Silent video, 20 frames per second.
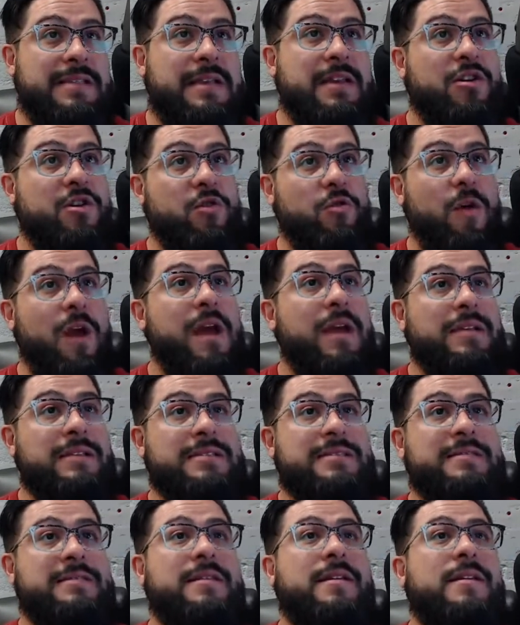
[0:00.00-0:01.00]
Now,
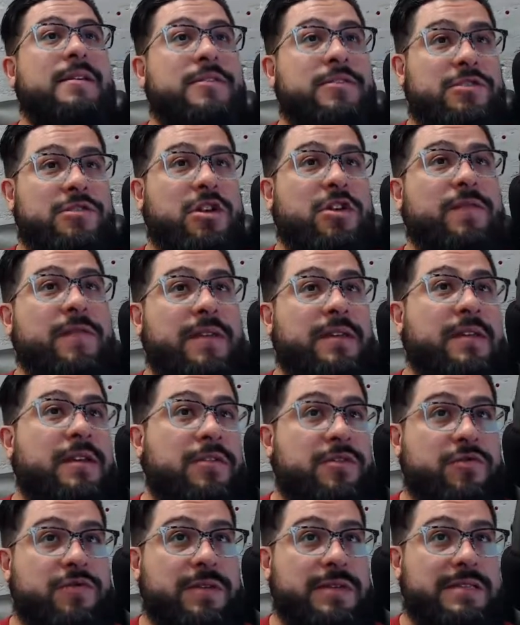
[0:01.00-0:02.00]
across surveyed
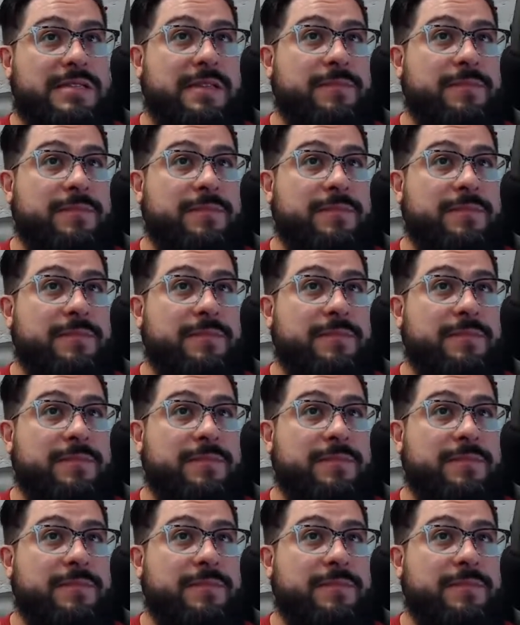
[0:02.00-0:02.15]
countries,